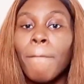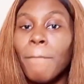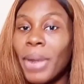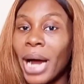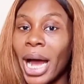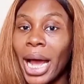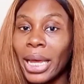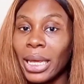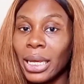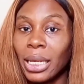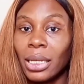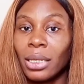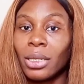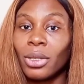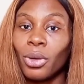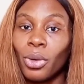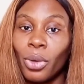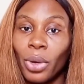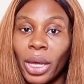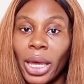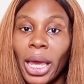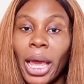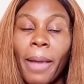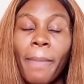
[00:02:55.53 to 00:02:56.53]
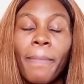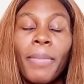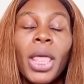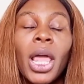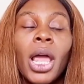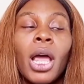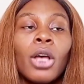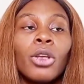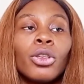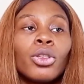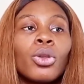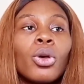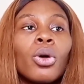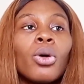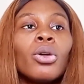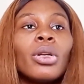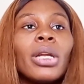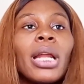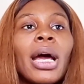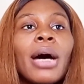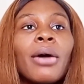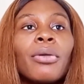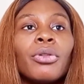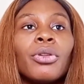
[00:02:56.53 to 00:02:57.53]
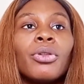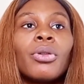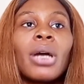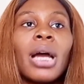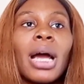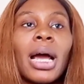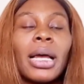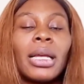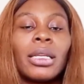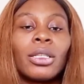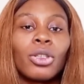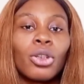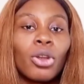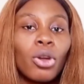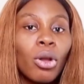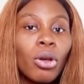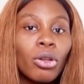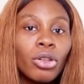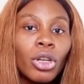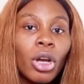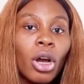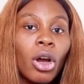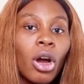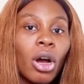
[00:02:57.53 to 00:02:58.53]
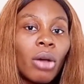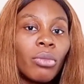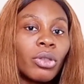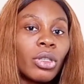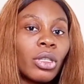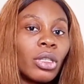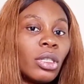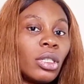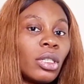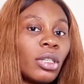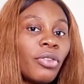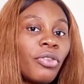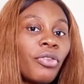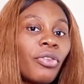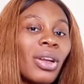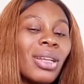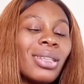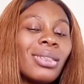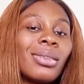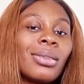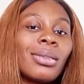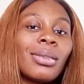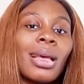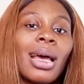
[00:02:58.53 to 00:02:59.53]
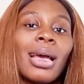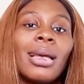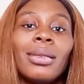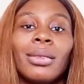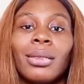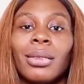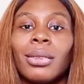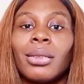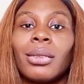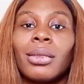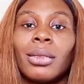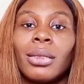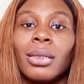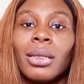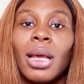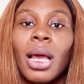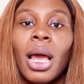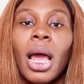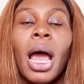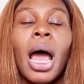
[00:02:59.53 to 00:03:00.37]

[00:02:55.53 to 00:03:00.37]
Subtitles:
buy it, okay? So now you guys, closure comes in different sizes,